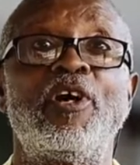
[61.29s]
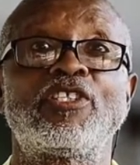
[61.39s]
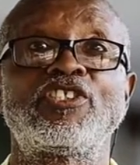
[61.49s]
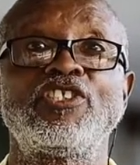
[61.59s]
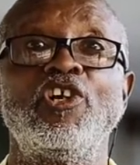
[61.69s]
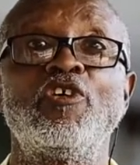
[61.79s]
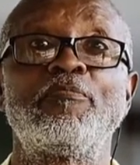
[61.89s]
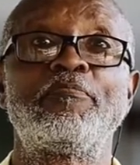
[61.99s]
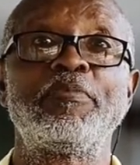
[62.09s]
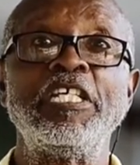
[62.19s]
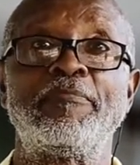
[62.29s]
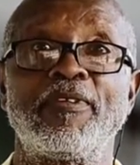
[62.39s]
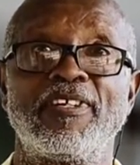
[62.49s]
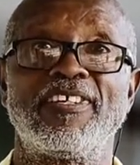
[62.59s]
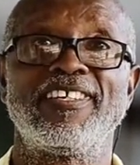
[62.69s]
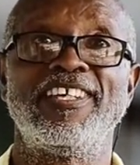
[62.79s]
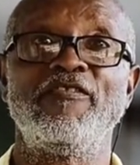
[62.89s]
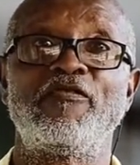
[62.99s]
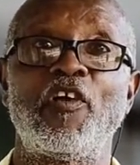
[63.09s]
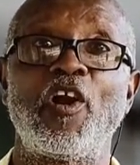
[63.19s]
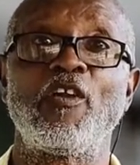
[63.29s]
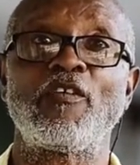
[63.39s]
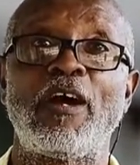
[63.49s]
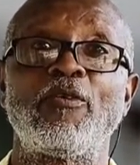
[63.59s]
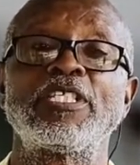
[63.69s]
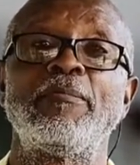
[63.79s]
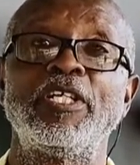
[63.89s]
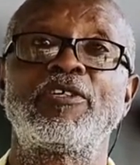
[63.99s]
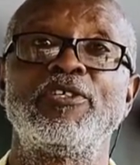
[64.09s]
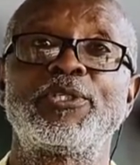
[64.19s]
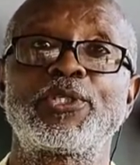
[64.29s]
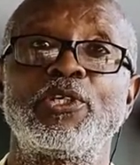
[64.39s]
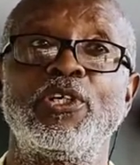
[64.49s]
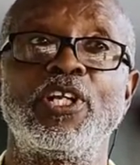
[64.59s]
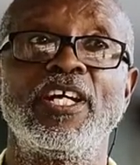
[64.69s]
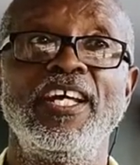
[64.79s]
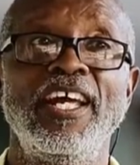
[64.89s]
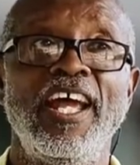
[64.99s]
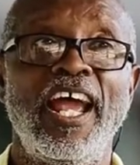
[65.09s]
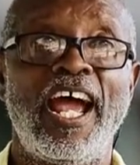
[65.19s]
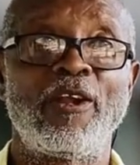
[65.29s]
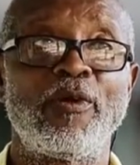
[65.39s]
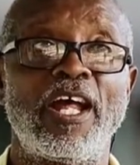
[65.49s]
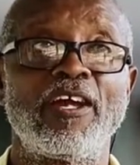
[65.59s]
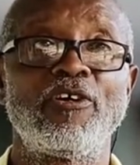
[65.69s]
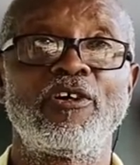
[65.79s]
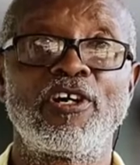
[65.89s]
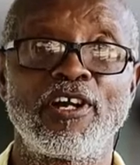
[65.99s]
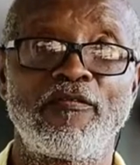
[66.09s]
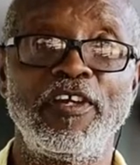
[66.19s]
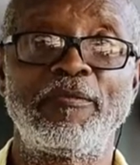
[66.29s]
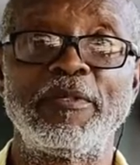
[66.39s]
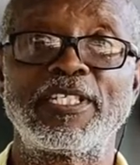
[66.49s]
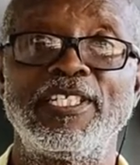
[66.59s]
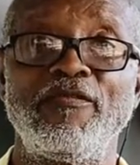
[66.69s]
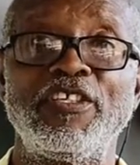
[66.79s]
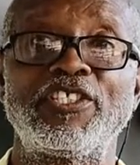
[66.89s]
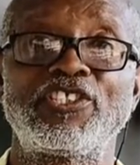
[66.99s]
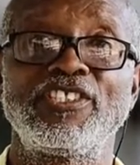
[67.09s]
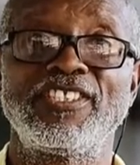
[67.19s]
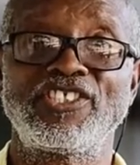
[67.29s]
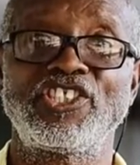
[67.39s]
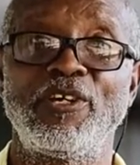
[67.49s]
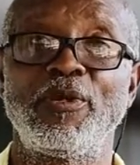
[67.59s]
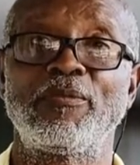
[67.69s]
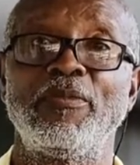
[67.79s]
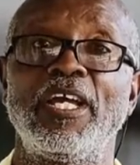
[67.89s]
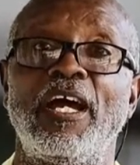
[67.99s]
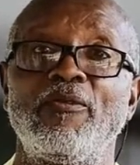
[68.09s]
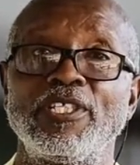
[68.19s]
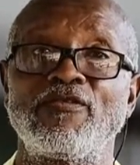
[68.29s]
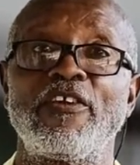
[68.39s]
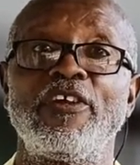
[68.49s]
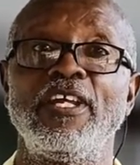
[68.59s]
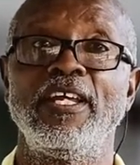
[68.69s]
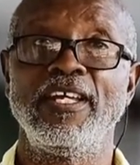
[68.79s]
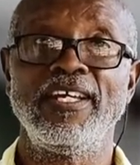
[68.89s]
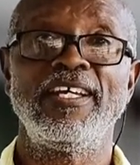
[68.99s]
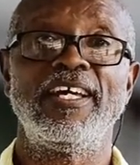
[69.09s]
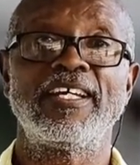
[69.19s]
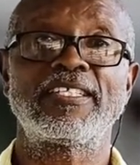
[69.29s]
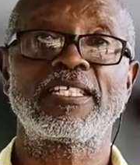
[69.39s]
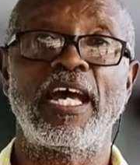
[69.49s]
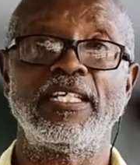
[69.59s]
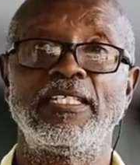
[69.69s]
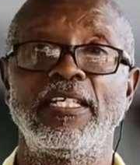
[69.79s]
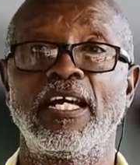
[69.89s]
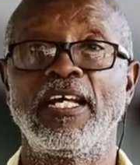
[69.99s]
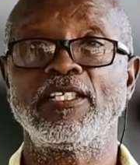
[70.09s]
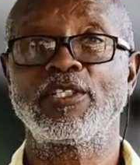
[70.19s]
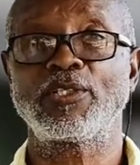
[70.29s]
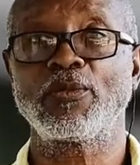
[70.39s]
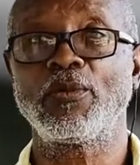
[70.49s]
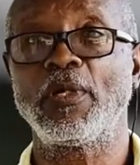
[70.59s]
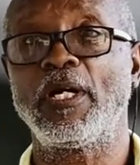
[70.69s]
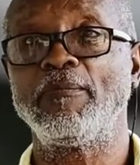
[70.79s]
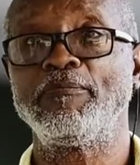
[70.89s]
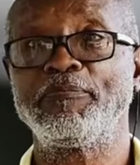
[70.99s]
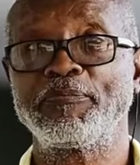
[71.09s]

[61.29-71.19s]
much young people involved, I was a bit concerned. And when I heard of it, Ms. Davis shared with me, I was very excited. And so um,